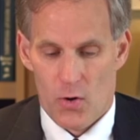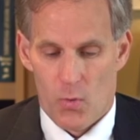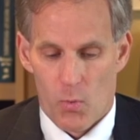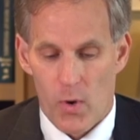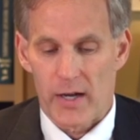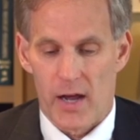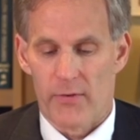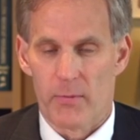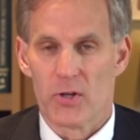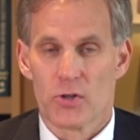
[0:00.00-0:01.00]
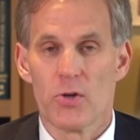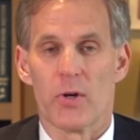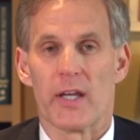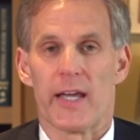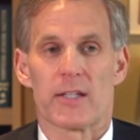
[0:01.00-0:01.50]
what government is
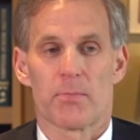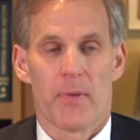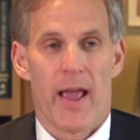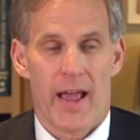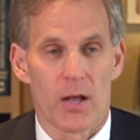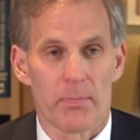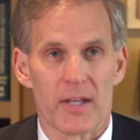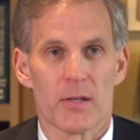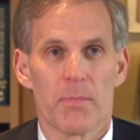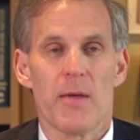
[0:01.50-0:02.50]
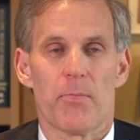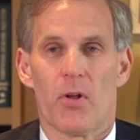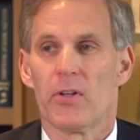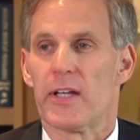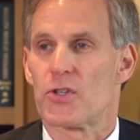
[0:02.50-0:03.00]
doing, its helping the
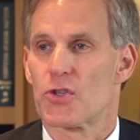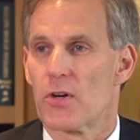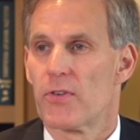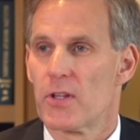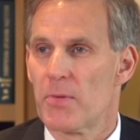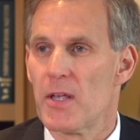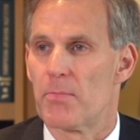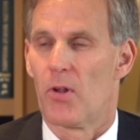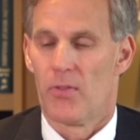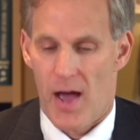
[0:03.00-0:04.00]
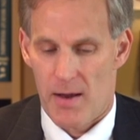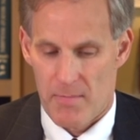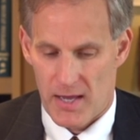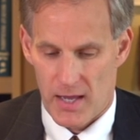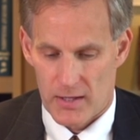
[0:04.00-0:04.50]
people, it's serving the people, not
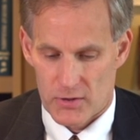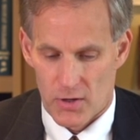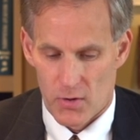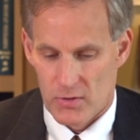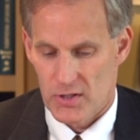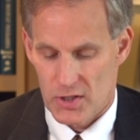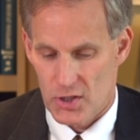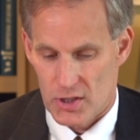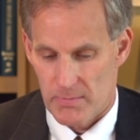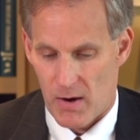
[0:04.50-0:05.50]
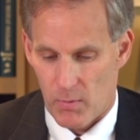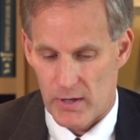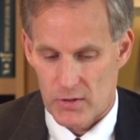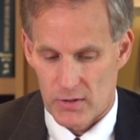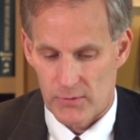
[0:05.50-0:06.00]
making its own decisions about
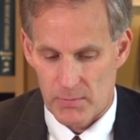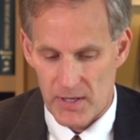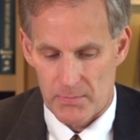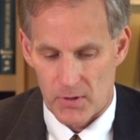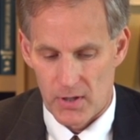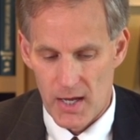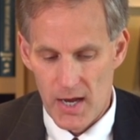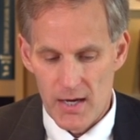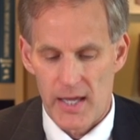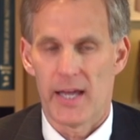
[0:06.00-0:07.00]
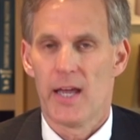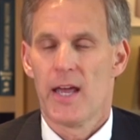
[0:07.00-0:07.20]
what's good for people. Okay?